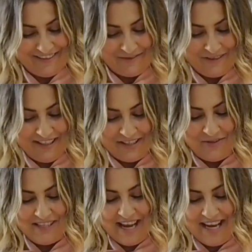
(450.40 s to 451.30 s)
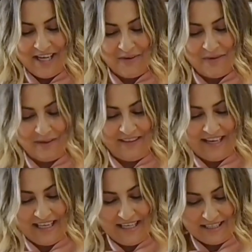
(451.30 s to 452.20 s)
Really, who's angry when
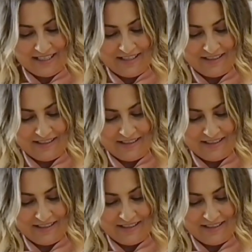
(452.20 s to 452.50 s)
they eat?